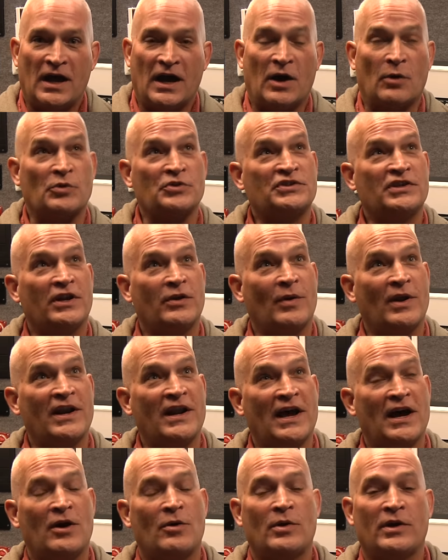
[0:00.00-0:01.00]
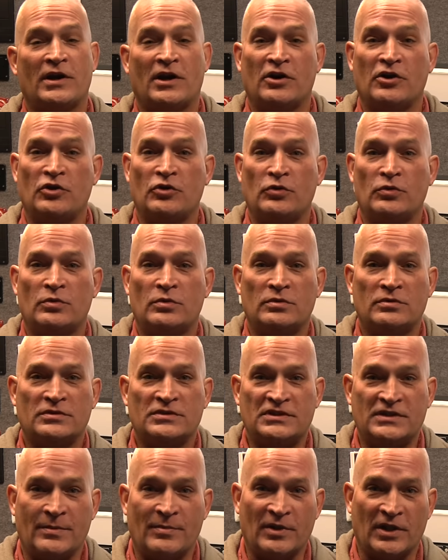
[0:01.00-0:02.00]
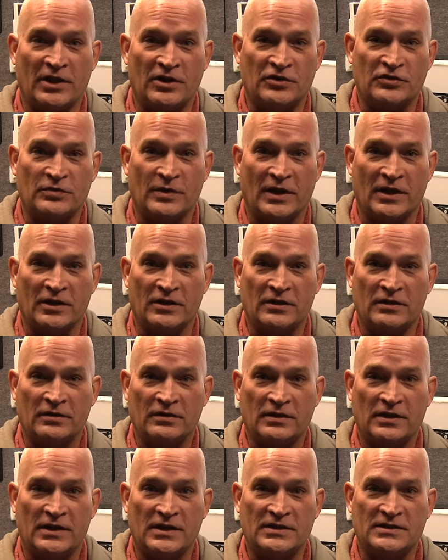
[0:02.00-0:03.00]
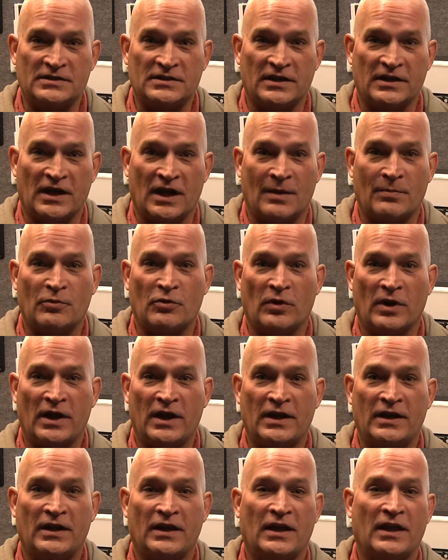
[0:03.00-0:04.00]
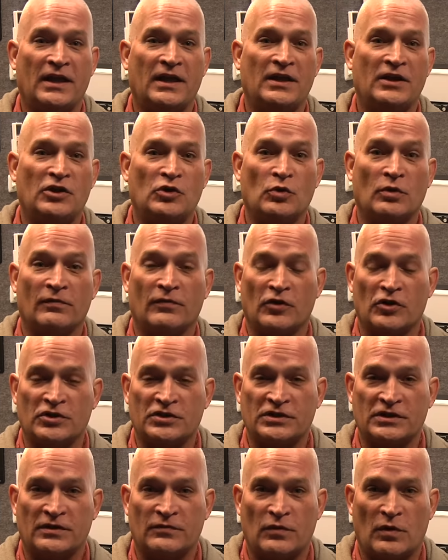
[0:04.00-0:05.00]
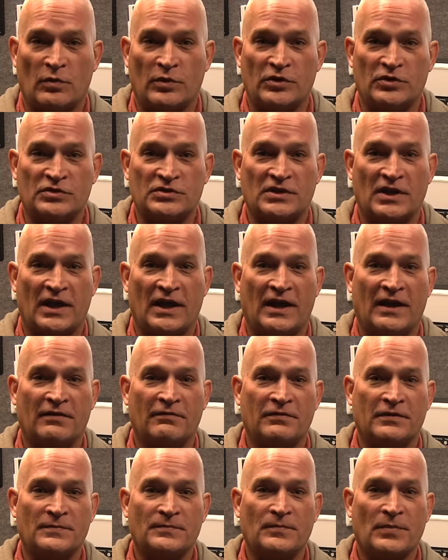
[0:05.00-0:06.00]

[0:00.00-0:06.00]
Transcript: Uh, we're sitting right now in our new simulator trailer. It's an upgrade and a newer version of what we used to have.